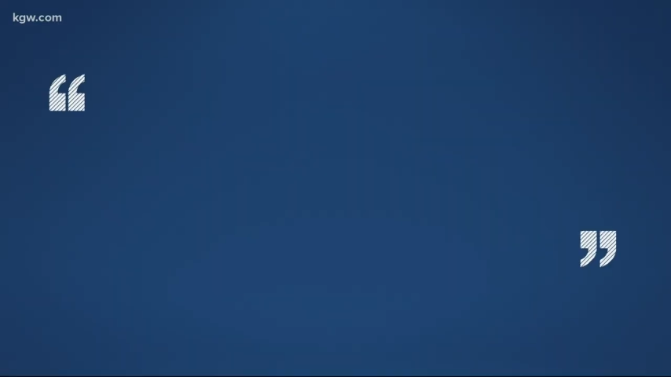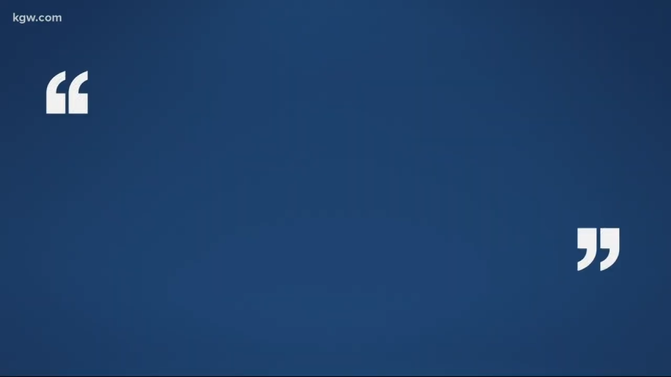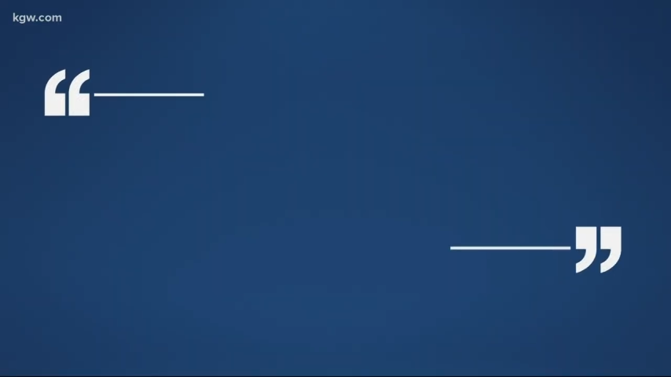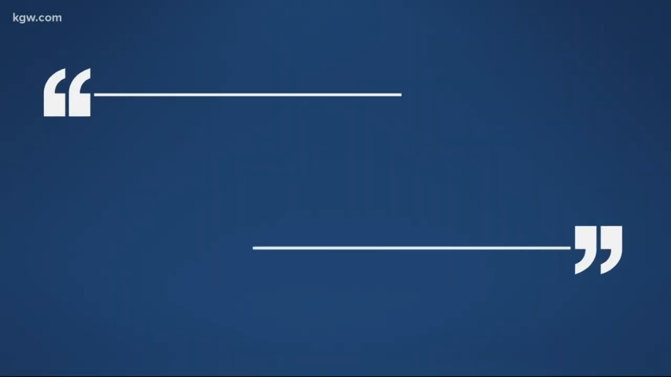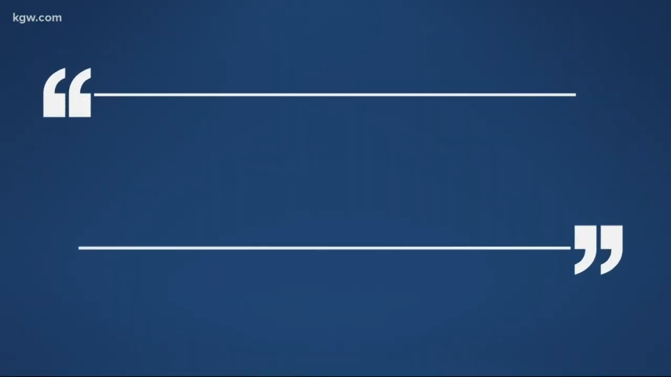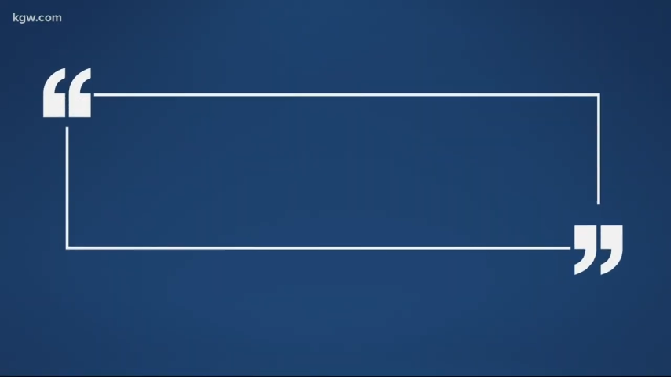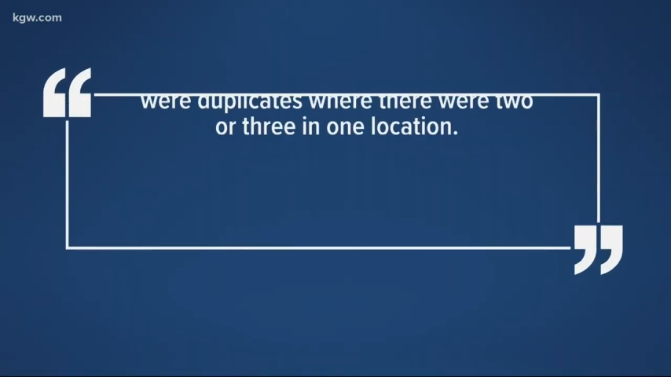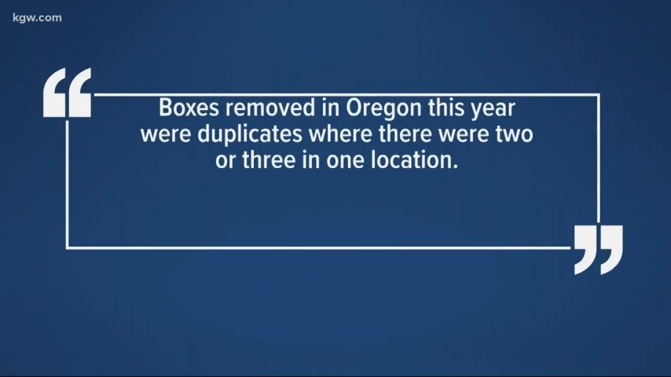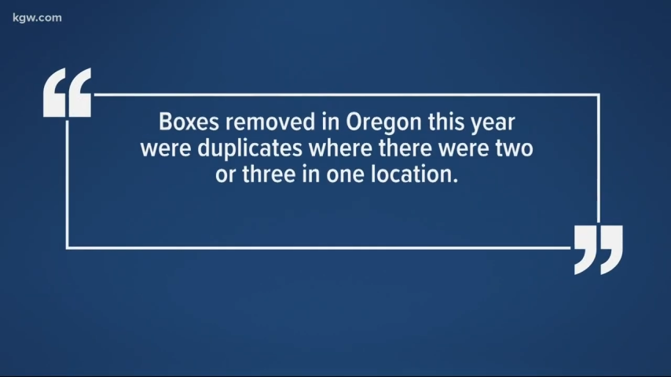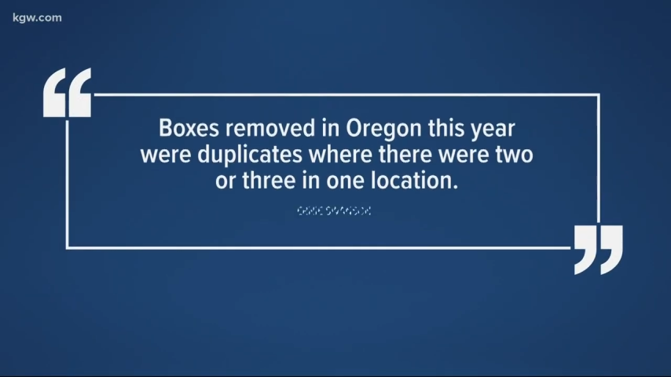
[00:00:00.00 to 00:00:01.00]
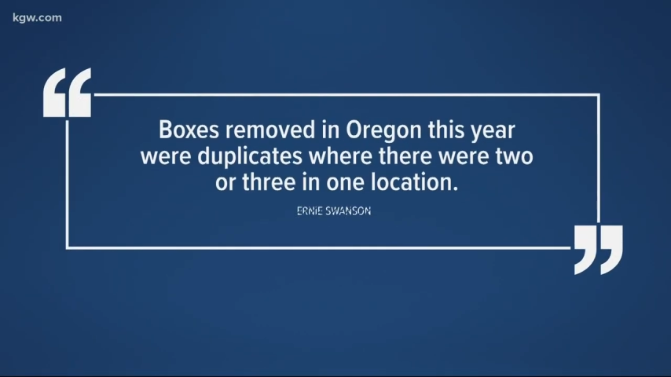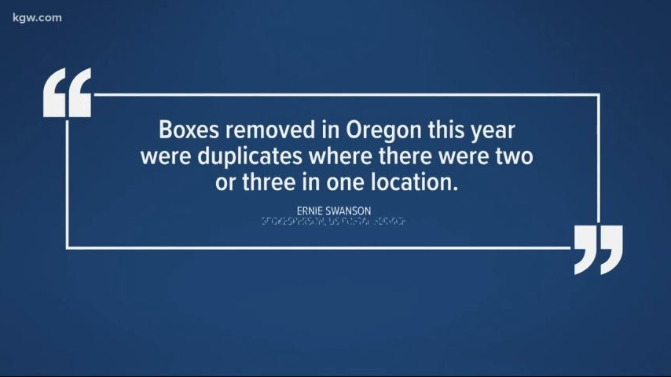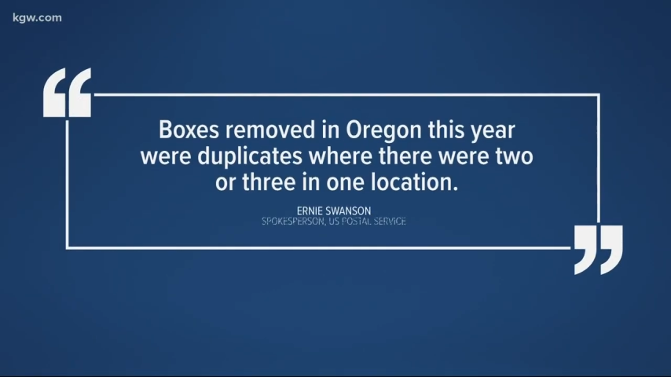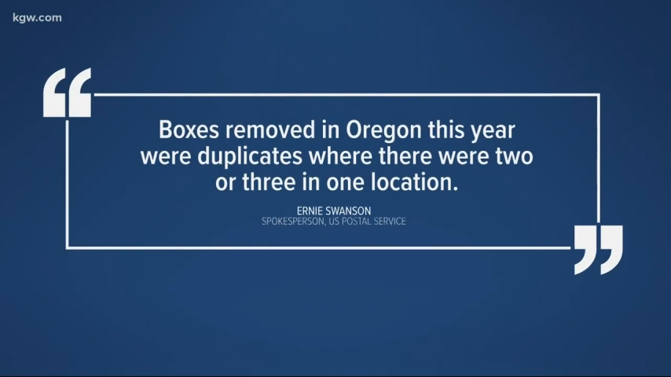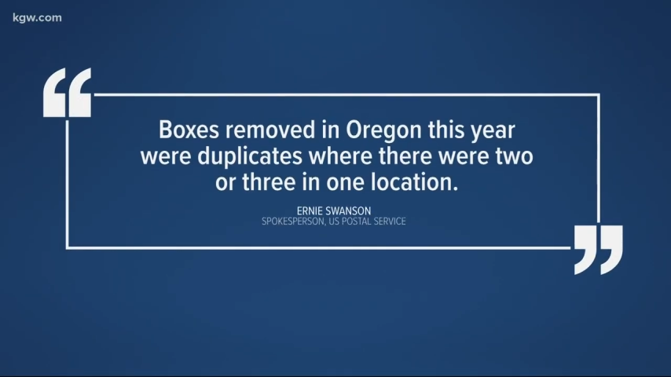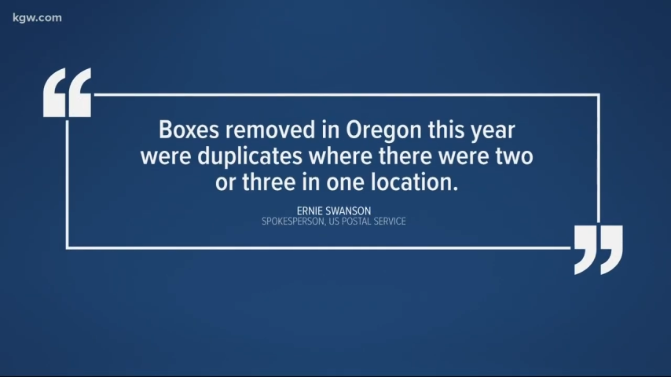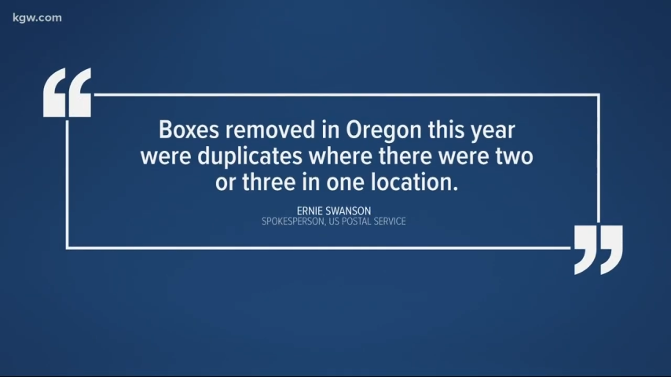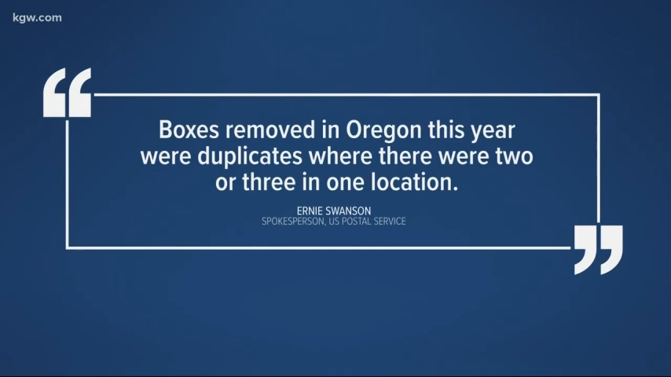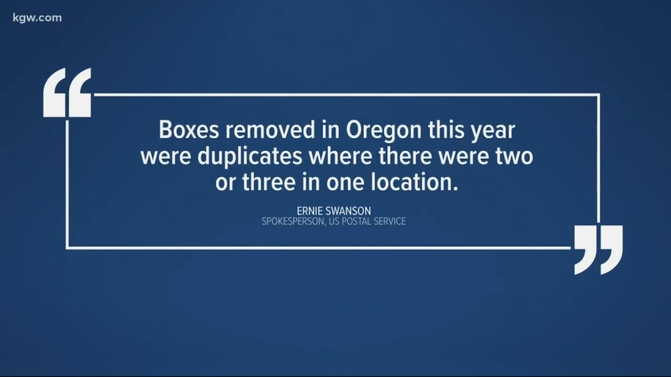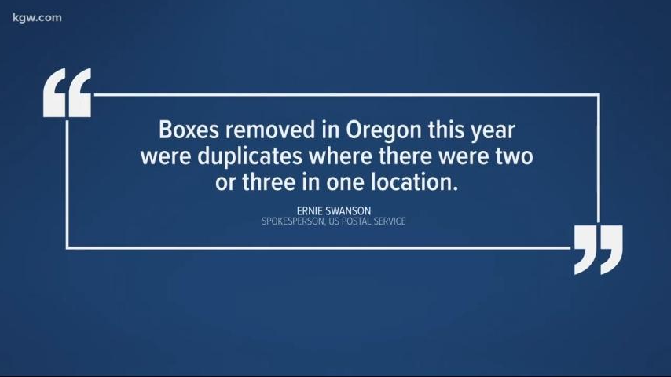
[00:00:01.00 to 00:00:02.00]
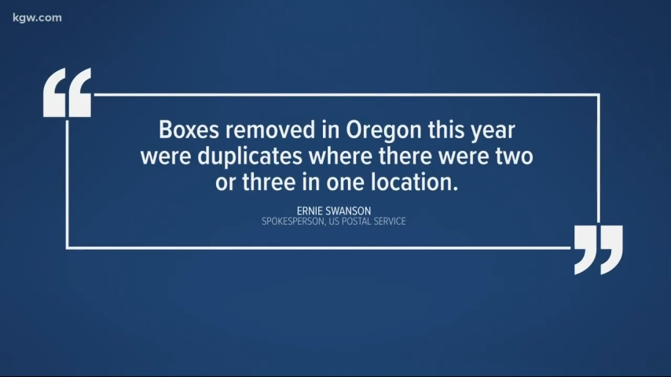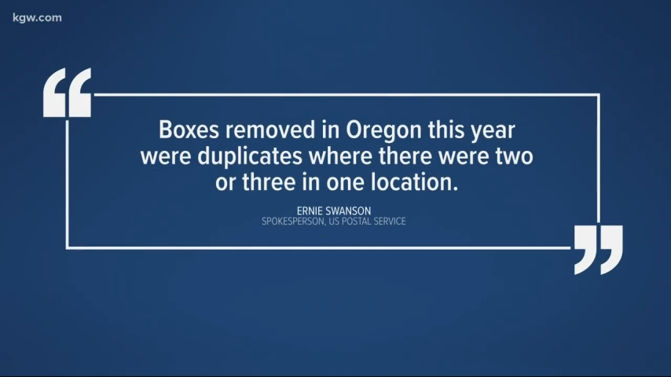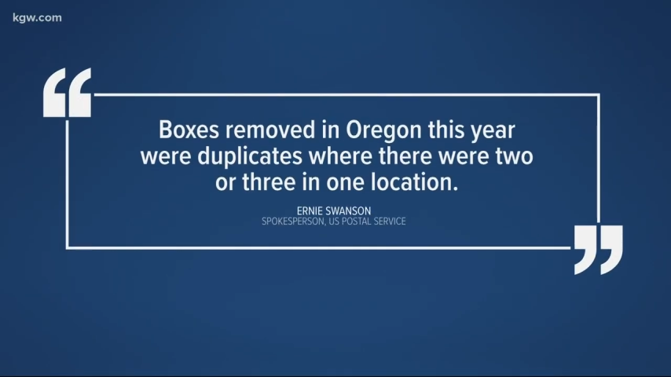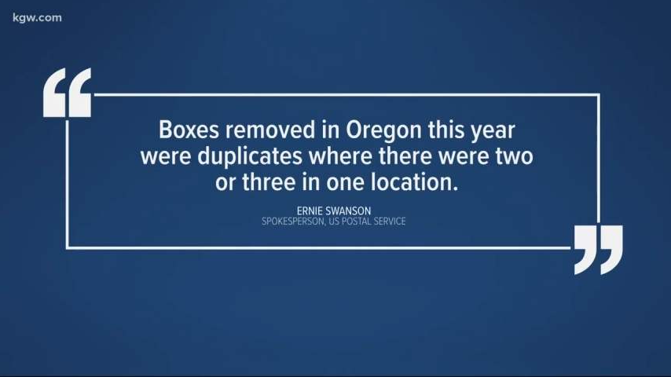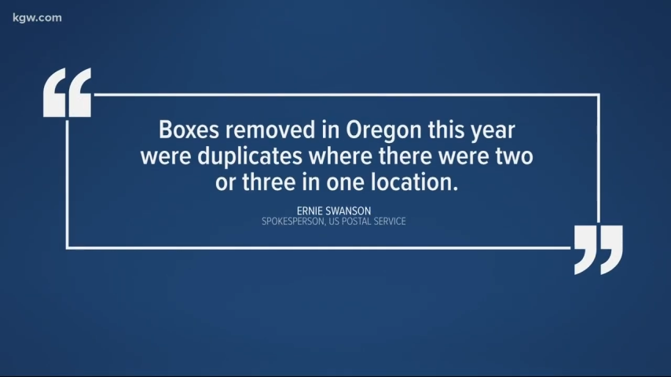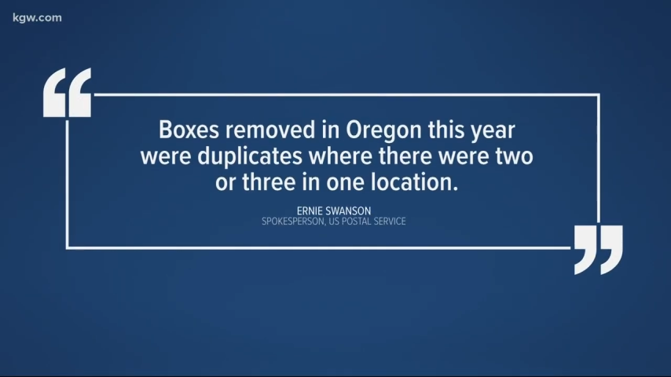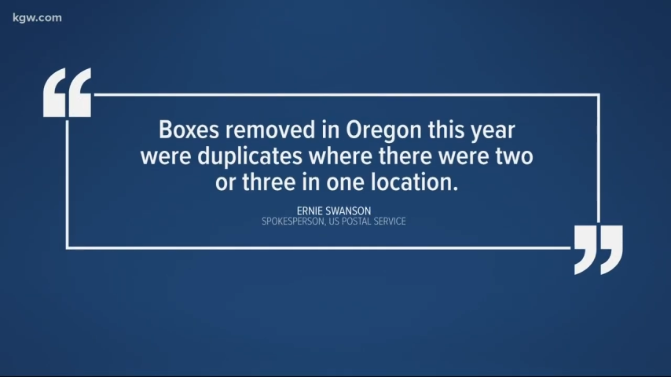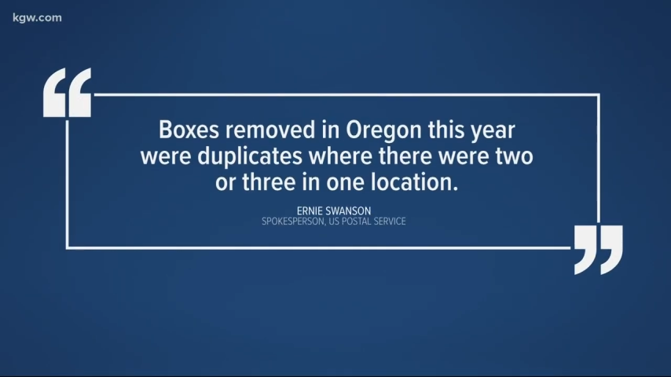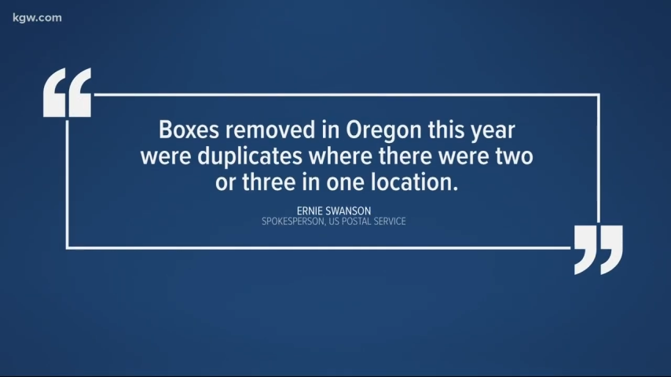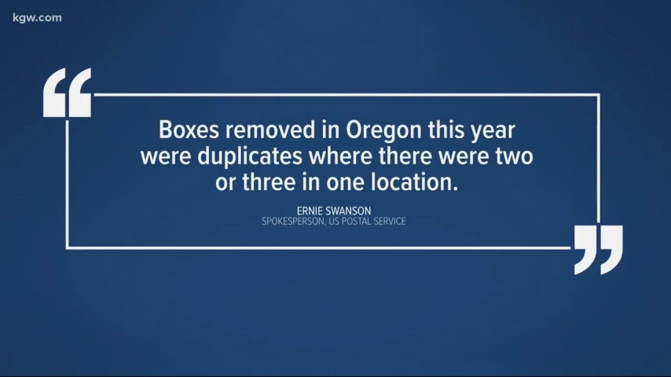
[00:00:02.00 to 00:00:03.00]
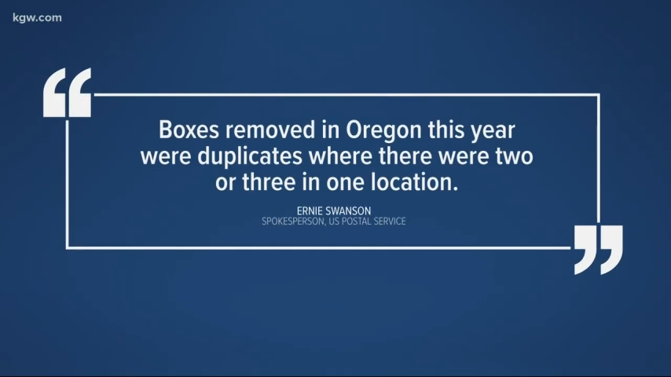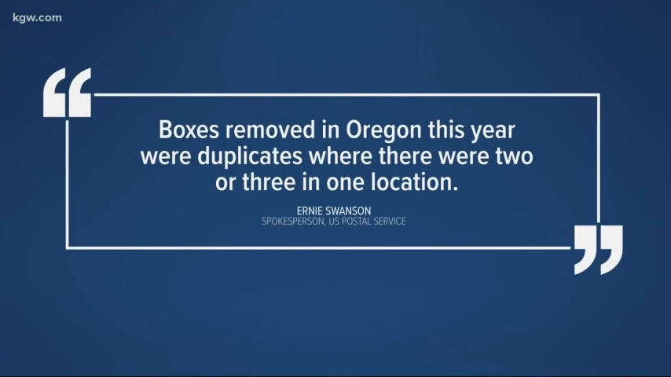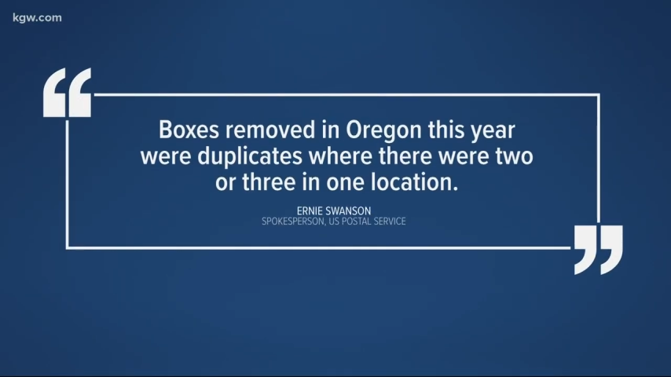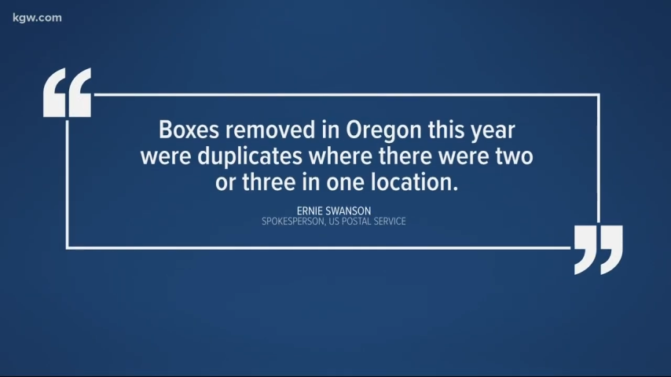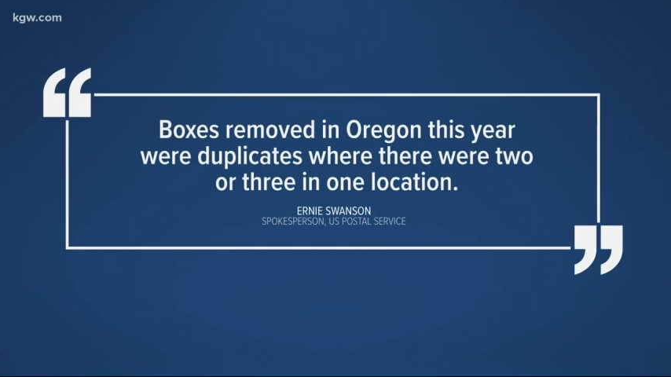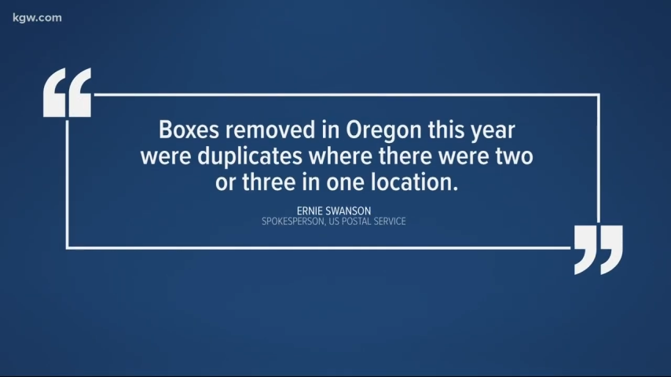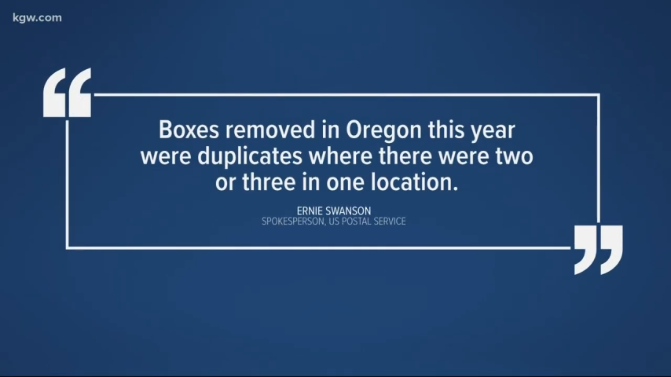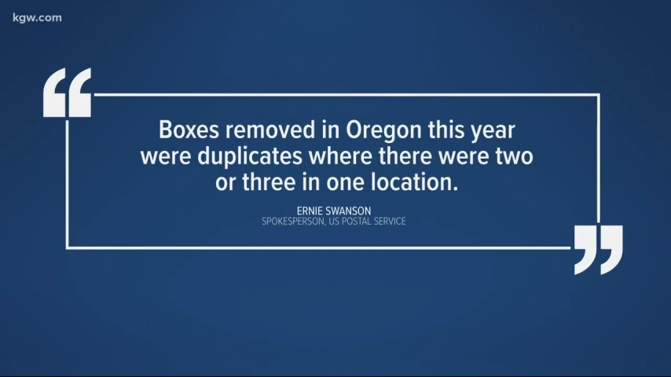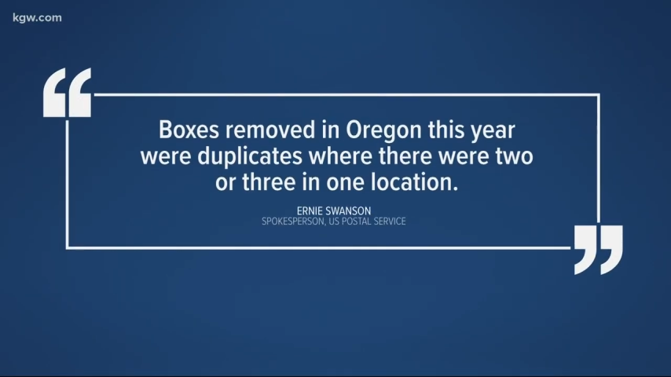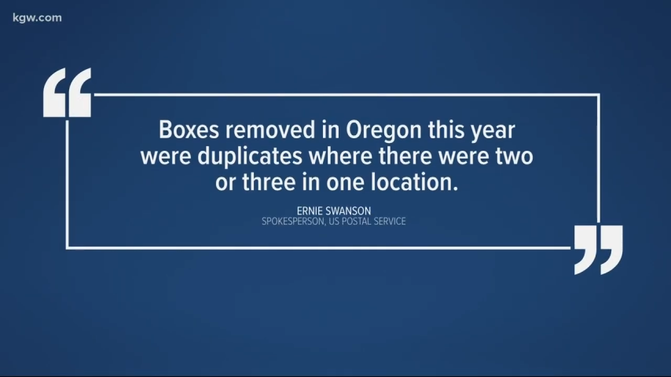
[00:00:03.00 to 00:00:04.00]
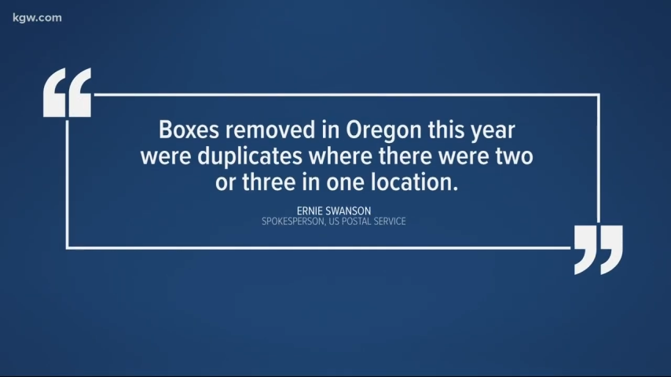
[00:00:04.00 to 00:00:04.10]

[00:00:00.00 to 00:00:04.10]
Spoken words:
Nobody's mouth can be seen.